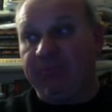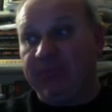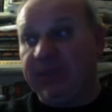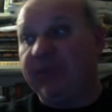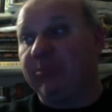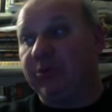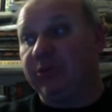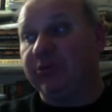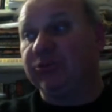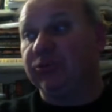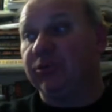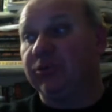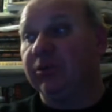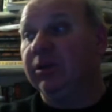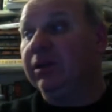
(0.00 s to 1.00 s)
be the
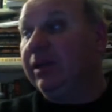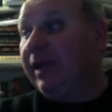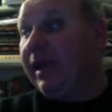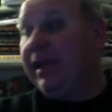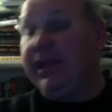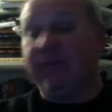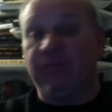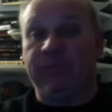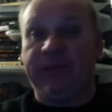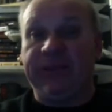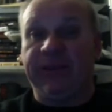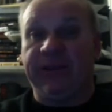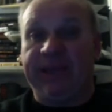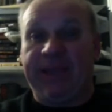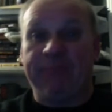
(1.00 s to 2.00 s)
producer and never be
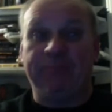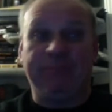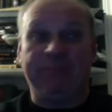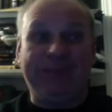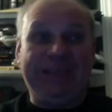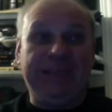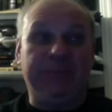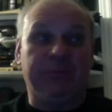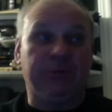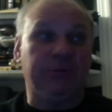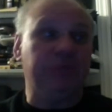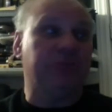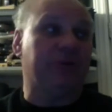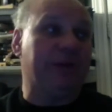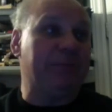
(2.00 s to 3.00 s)
there. You can't be the
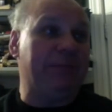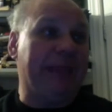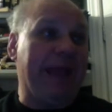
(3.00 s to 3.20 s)
producer and be